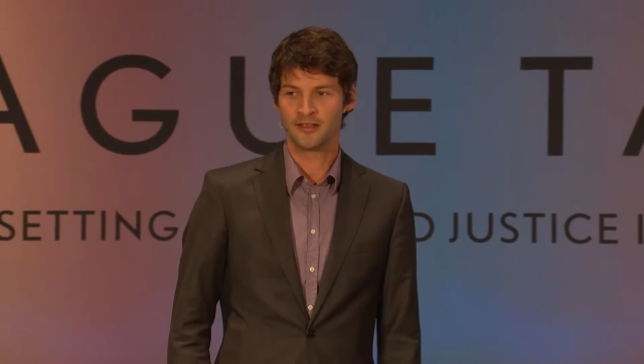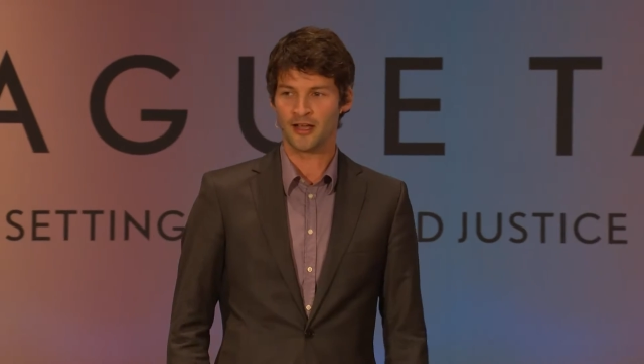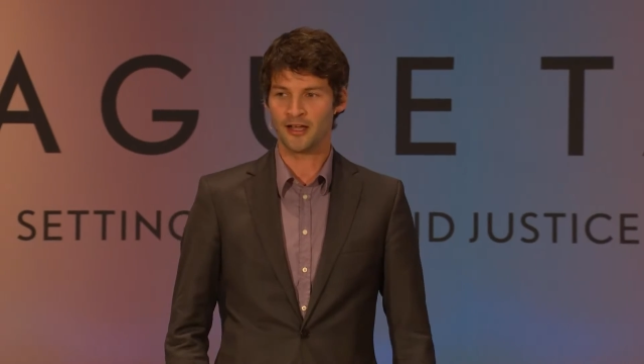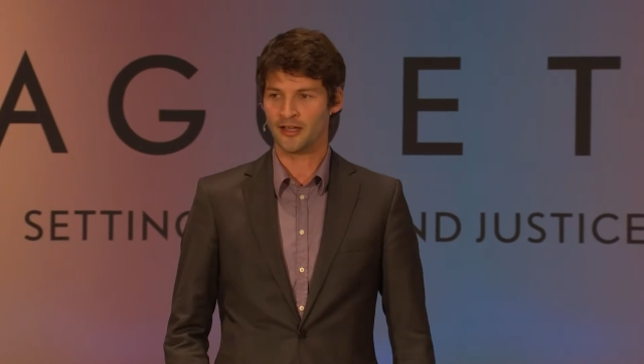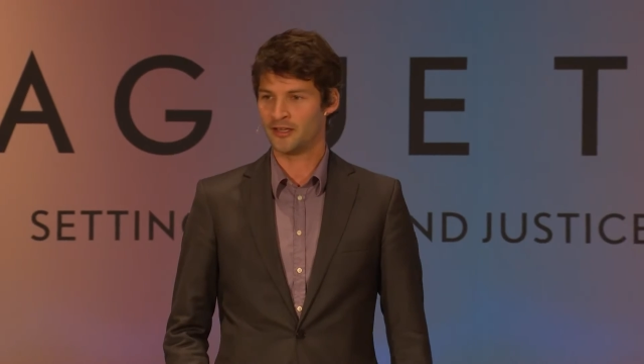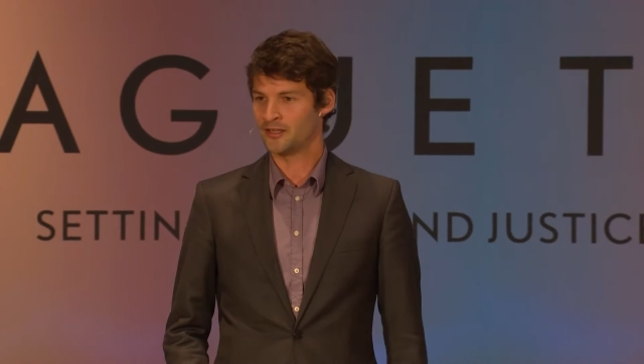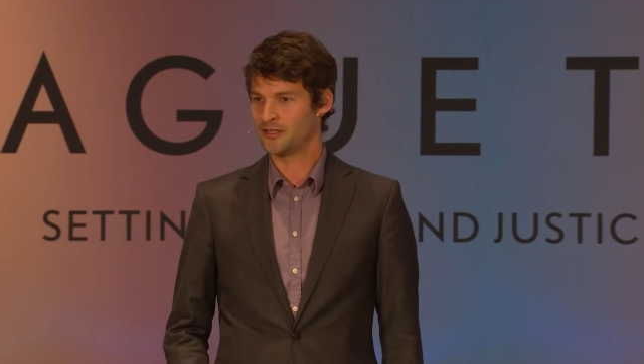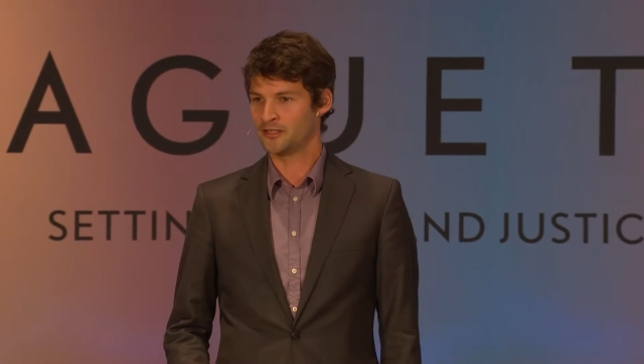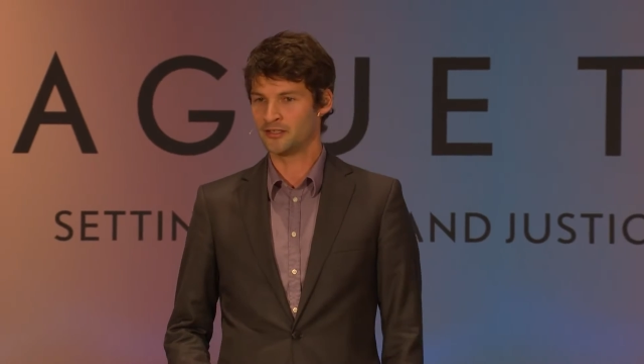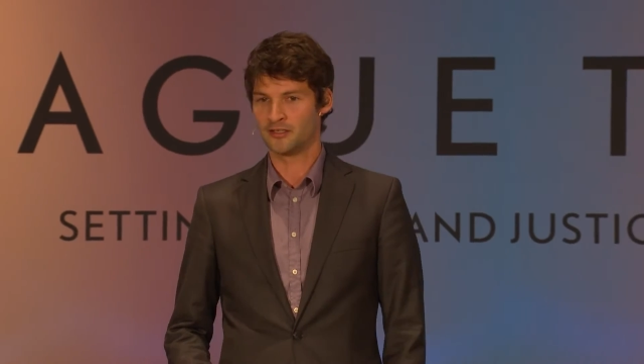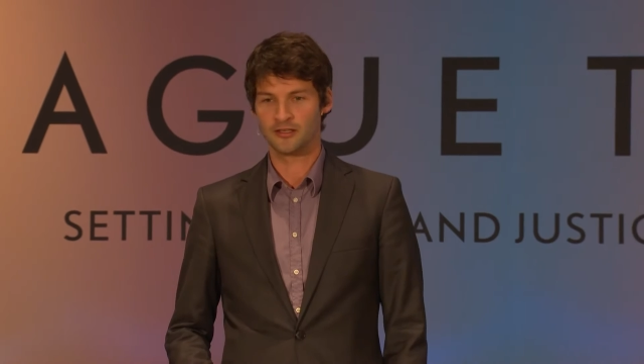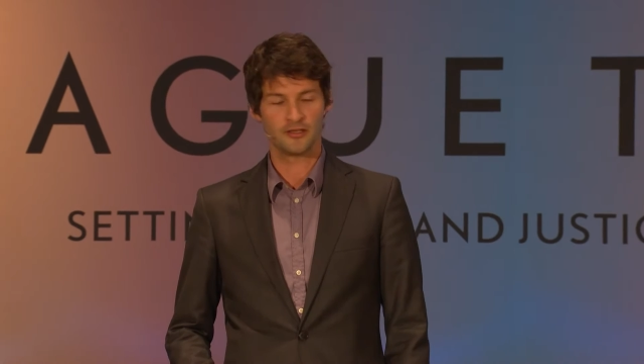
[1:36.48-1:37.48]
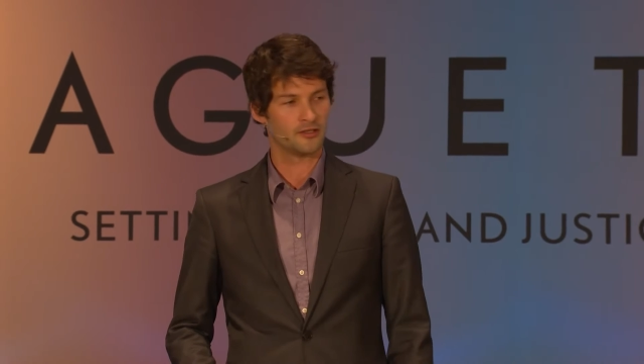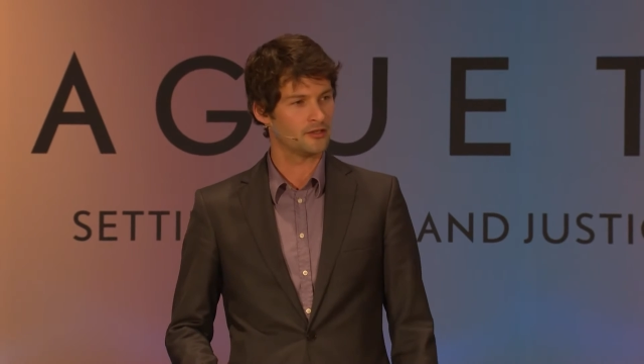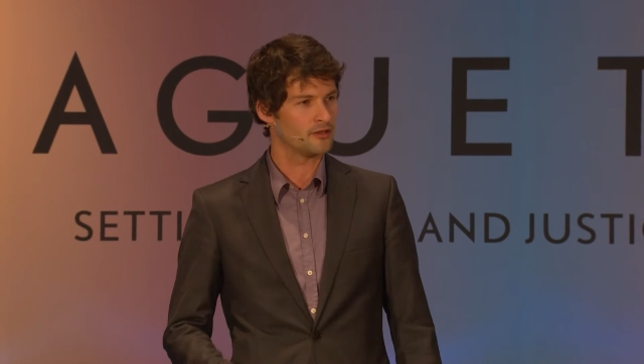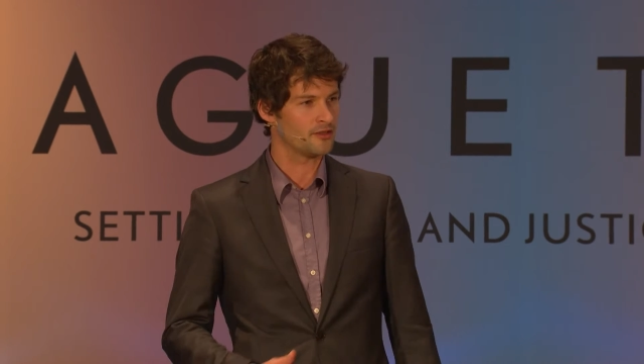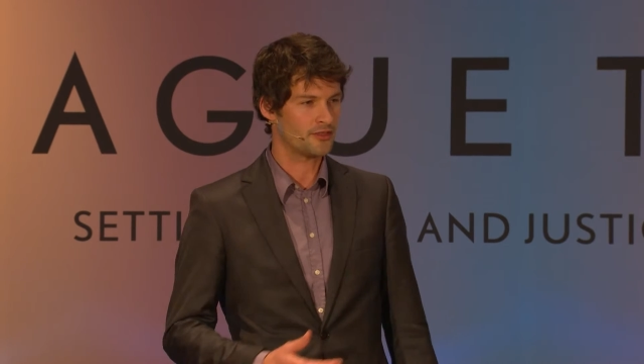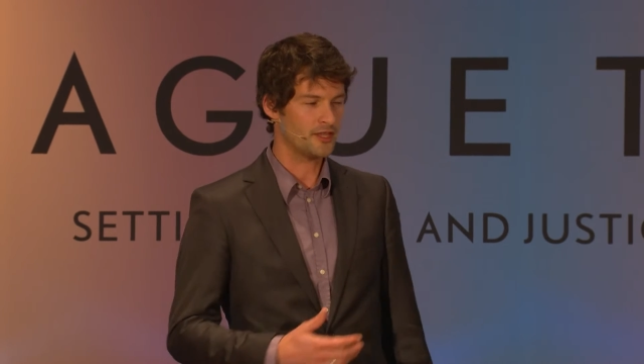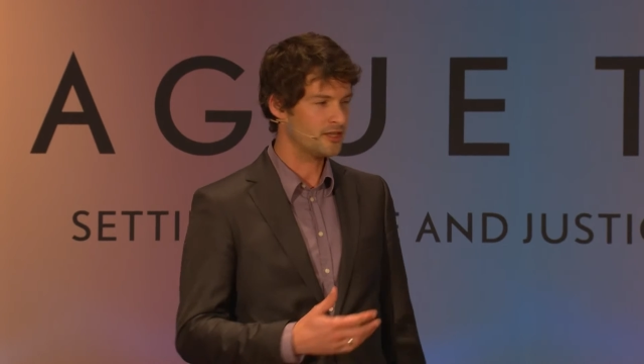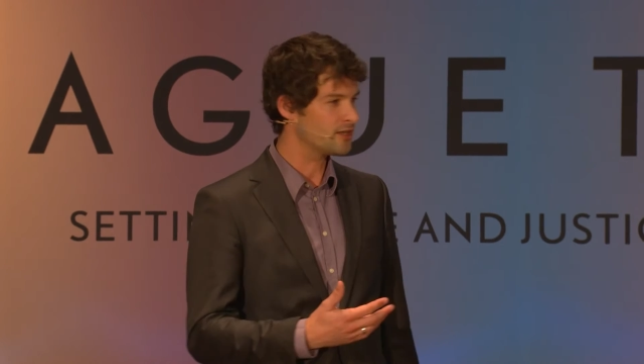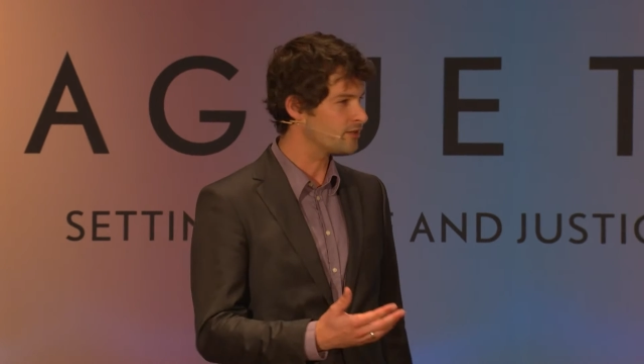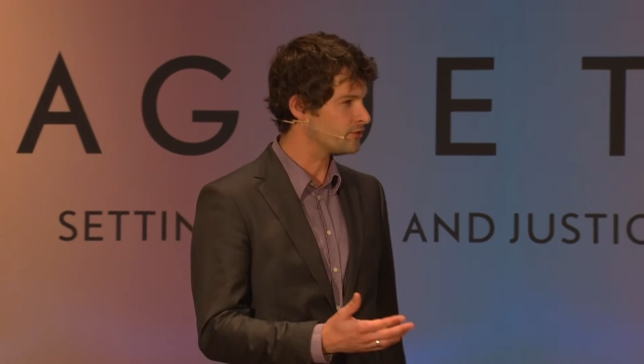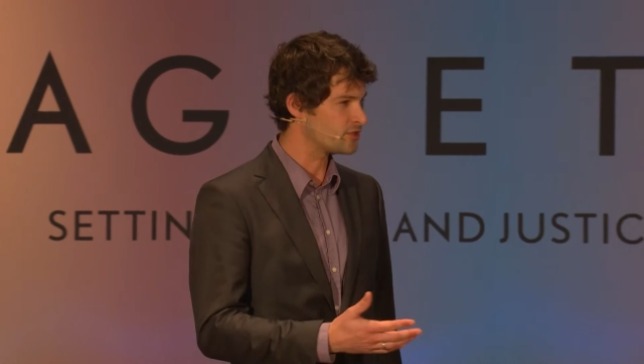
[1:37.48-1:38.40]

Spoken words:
I think